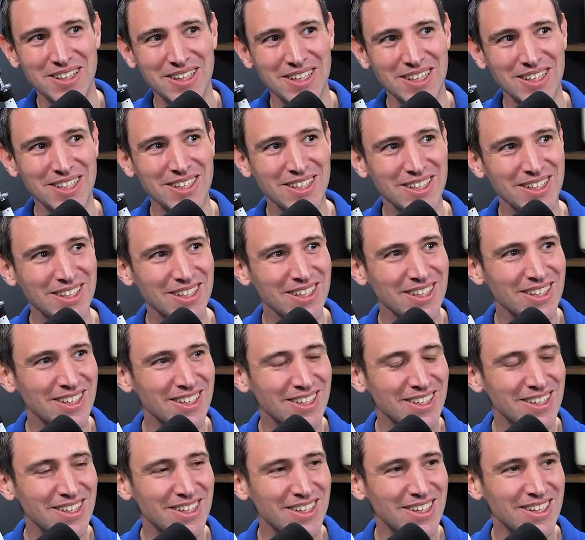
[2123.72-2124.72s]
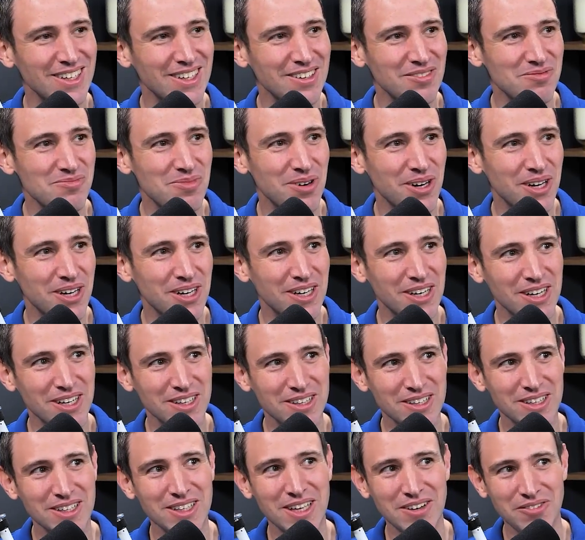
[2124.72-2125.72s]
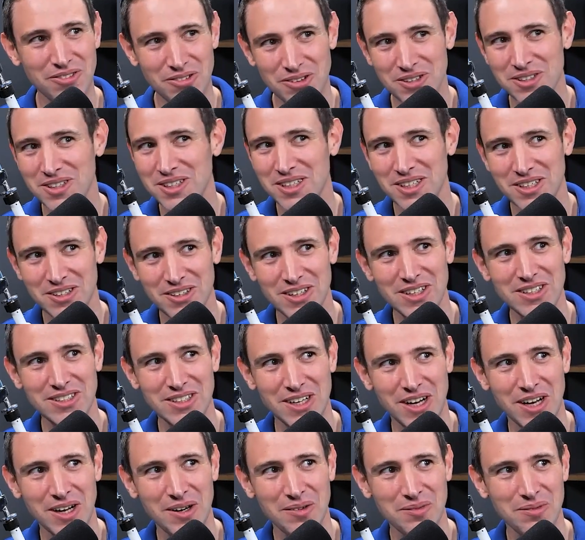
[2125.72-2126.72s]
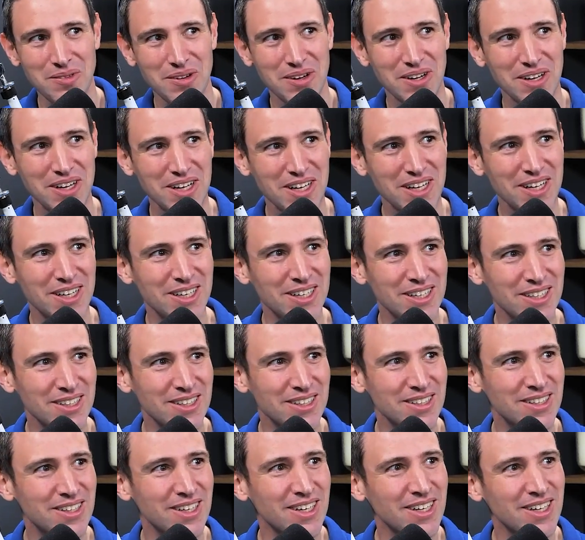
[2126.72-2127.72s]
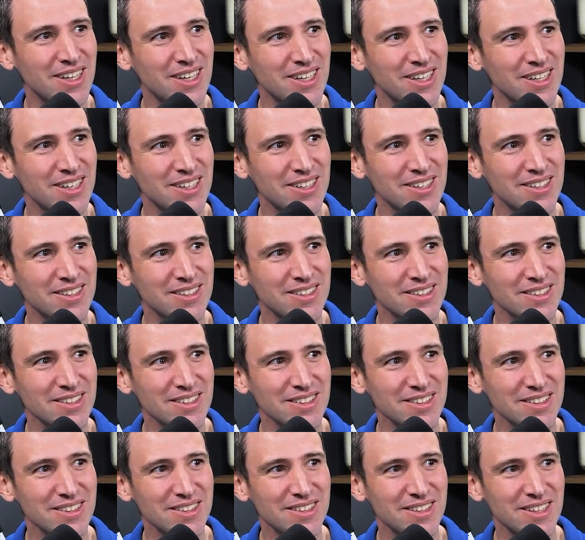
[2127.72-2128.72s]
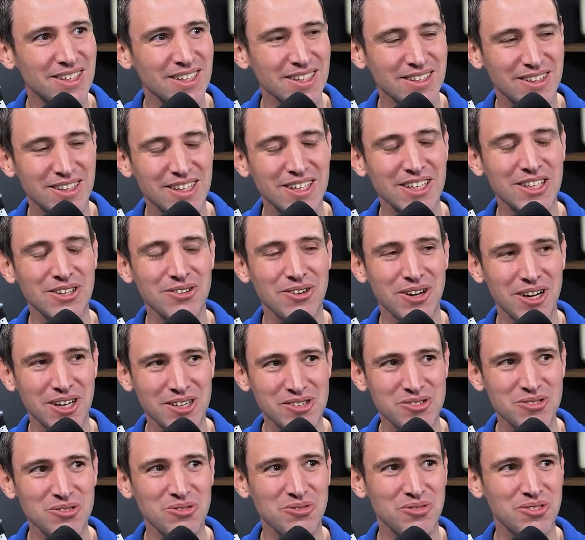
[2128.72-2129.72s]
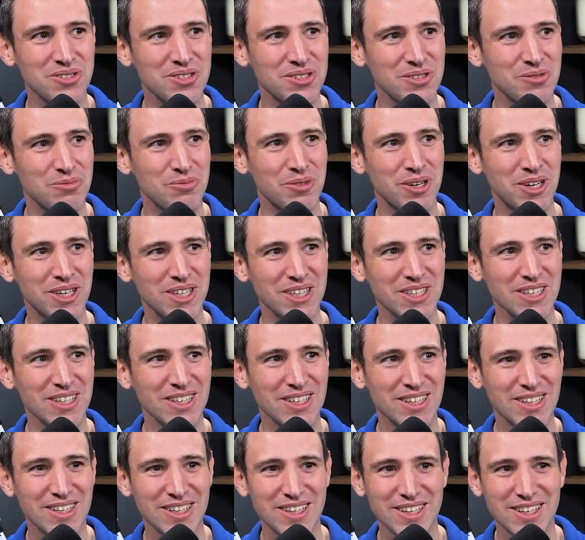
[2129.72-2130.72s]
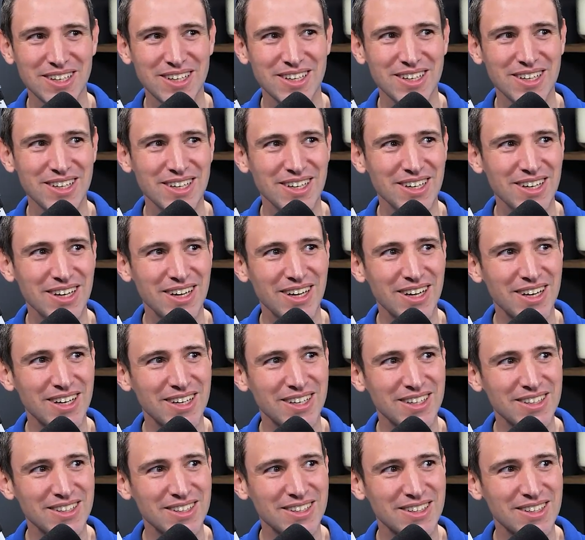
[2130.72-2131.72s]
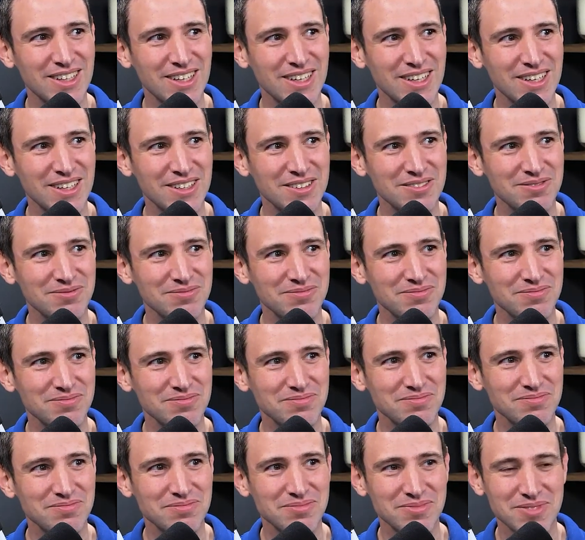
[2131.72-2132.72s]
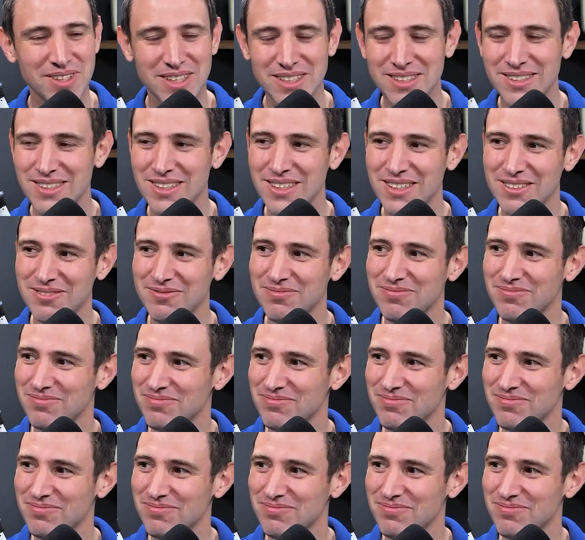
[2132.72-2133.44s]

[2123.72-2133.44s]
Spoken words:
I think. But I think everyone did a great job. And thank you, Andrew, for submitting. And that's it.